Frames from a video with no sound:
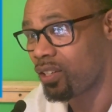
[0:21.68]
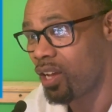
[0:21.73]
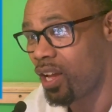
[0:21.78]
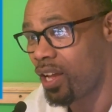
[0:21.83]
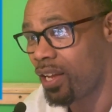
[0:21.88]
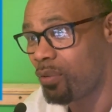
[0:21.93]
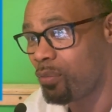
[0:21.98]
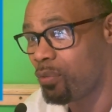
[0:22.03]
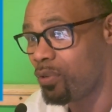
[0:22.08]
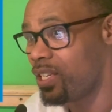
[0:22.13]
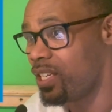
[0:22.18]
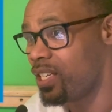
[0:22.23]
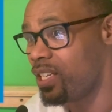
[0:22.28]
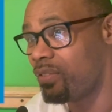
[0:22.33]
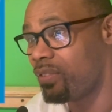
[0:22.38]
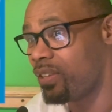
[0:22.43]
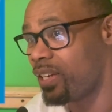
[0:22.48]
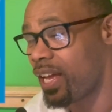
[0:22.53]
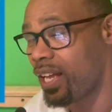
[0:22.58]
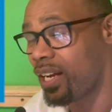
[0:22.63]
and we
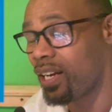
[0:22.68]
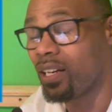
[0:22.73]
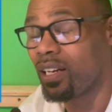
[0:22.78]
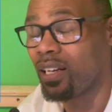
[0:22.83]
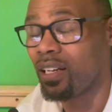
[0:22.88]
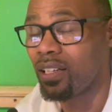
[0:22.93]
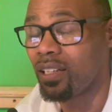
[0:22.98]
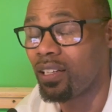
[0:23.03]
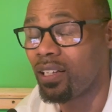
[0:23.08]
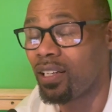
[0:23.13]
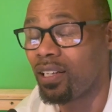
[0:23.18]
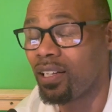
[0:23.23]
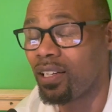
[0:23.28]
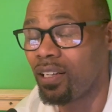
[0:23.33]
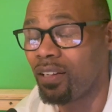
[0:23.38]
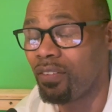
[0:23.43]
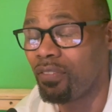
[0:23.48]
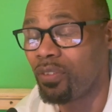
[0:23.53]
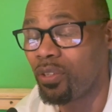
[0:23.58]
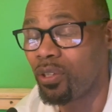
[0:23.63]
even had a
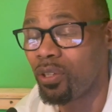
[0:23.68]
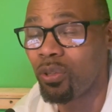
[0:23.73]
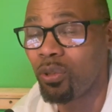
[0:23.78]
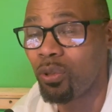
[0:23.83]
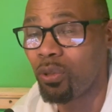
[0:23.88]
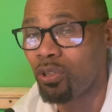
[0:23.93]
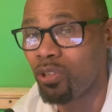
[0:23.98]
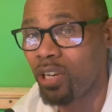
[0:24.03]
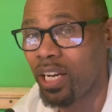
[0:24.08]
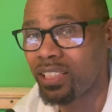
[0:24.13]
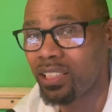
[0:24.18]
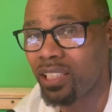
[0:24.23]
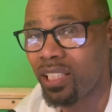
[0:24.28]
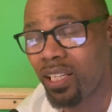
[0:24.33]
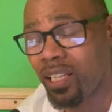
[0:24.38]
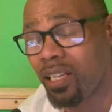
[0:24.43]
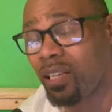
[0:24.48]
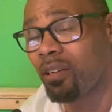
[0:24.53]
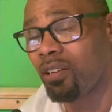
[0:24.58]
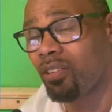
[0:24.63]
vehicle crash. I
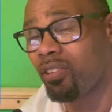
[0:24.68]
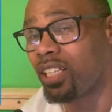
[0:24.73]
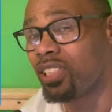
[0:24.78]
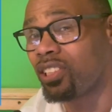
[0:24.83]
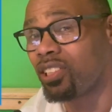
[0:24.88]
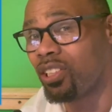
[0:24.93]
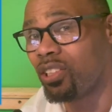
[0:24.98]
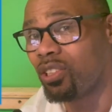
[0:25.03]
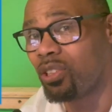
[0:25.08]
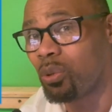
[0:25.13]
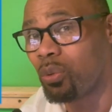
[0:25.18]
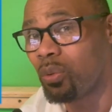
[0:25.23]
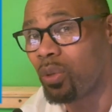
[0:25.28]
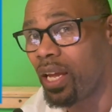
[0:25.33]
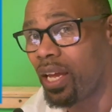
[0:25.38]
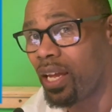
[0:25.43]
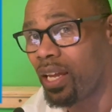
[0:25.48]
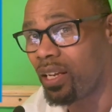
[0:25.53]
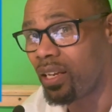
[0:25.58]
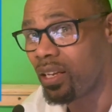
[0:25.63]
think it crashed into
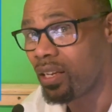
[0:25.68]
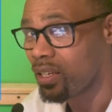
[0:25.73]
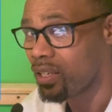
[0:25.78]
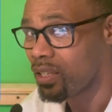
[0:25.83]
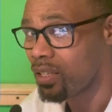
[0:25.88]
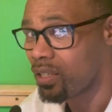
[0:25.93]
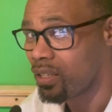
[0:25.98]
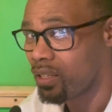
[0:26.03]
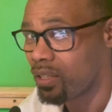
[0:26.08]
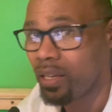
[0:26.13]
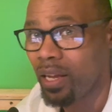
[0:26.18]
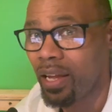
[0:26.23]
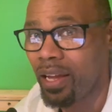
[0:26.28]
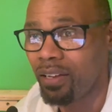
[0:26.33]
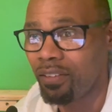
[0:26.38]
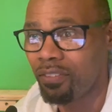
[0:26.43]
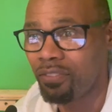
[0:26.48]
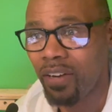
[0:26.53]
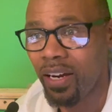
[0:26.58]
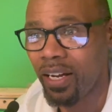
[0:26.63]

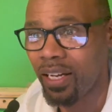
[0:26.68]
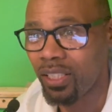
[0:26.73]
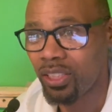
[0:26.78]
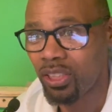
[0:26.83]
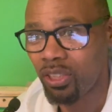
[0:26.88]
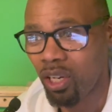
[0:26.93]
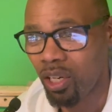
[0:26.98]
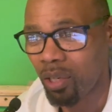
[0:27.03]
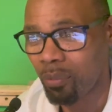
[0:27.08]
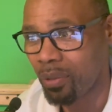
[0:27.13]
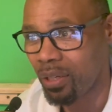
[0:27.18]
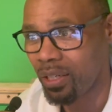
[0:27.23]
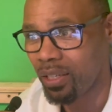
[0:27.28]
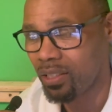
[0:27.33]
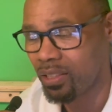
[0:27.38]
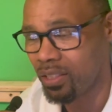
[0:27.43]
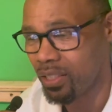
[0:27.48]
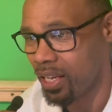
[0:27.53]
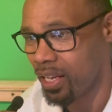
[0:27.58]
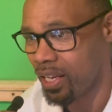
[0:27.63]
a fire truck. But
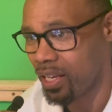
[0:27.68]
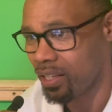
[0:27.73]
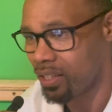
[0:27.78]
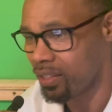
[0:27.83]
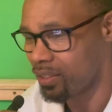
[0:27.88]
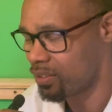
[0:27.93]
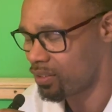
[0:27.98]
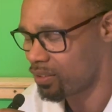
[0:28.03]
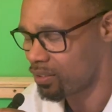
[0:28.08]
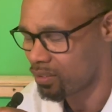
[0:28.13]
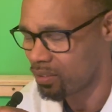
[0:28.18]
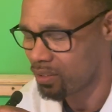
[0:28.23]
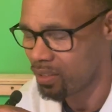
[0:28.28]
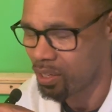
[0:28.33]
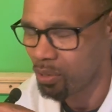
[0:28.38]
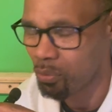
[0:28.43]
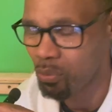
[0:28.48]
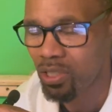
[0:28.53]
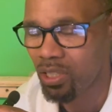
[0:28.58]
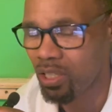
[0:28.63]
yeah,
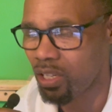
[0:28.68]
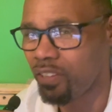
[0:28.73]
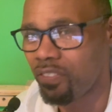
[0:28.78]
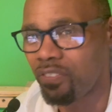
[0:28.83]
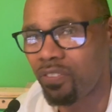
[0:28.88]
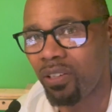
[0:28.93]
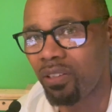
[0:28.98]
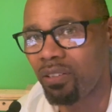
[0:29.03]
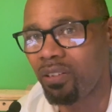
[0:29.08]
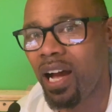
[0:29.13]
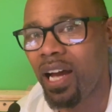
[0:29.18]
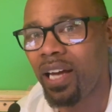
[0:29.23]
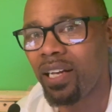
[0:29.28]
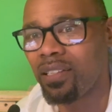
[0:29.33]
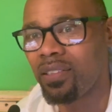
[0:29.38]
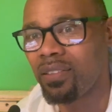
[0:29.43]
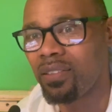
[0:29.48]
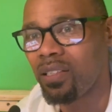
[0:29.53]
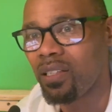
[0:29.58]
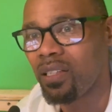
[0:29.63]
it wasn't good for the
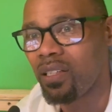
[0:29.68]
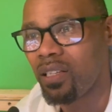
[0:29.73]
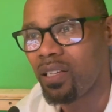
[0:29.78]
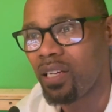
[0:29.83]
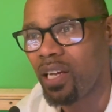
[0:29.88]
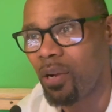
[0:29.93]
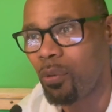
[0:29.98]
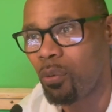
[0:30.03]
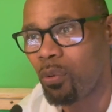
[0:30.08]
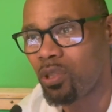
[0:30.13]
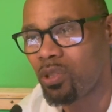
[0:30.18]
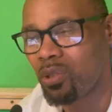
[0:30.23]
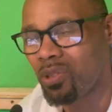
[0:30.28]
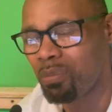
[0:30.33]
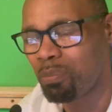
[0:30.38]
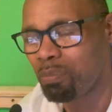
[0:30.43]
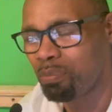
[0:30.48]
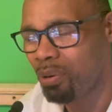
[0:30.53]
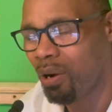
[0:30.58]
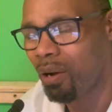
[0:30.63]
riders. It
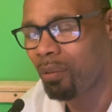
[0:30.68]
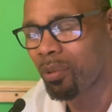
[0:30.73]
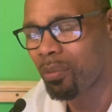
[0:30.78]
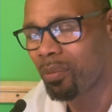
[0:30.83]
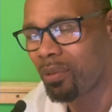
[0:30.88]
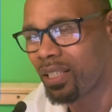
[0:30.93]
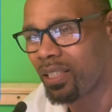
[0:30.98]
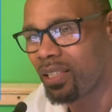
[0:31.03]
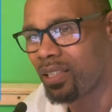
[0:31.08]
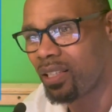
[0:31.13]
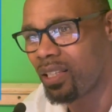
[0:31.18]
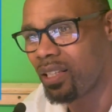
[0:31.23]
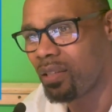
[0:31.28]
was probably